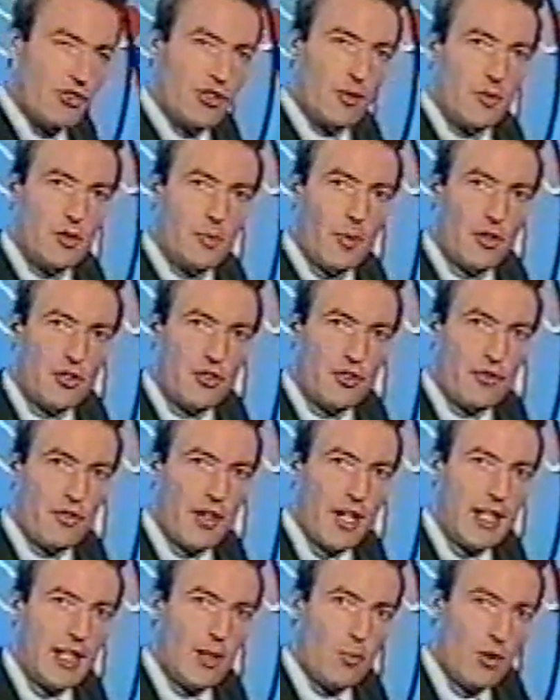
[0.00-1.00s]
some spots of
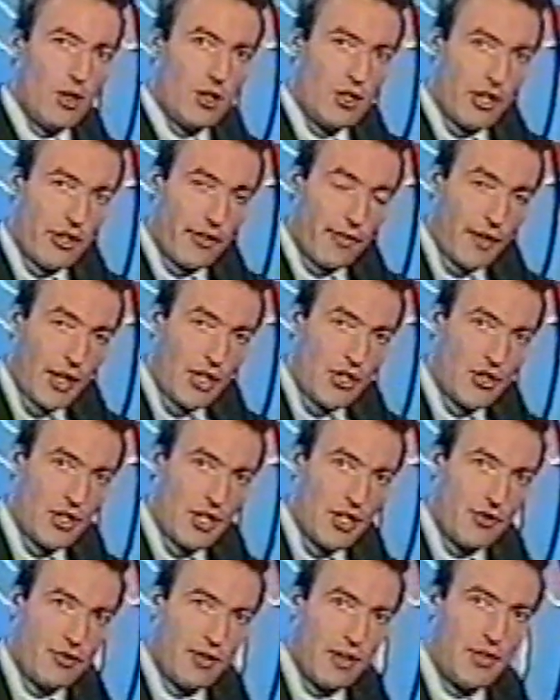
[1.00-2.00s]
rain. It will
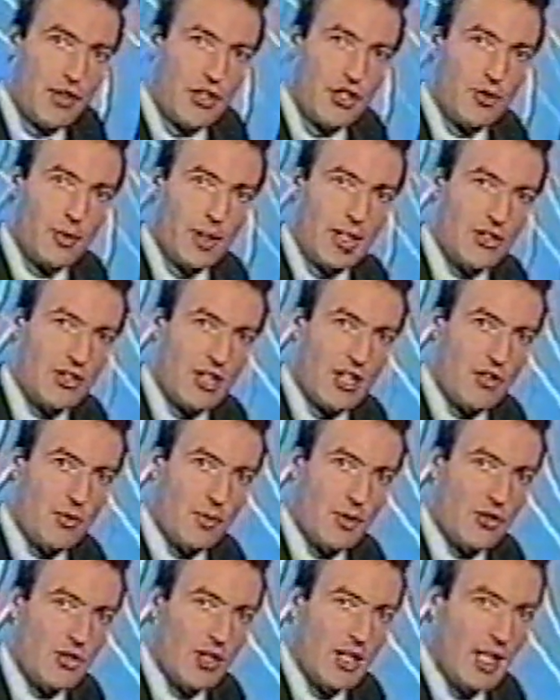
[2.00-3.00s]
eventually drift its way
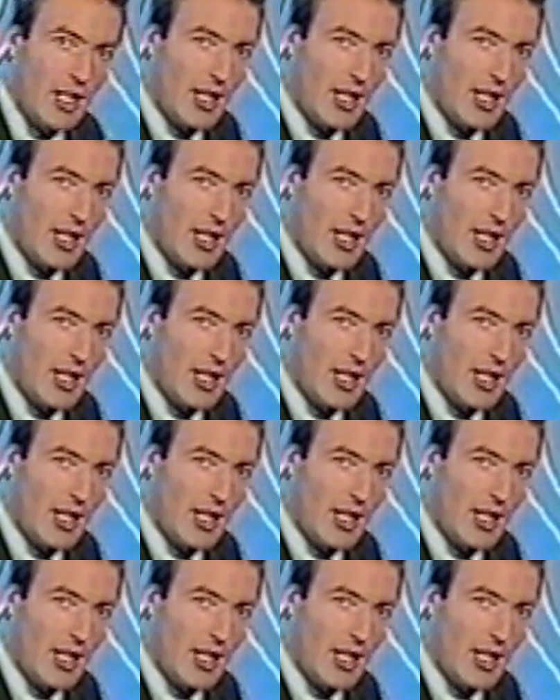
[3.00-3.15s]
southwards,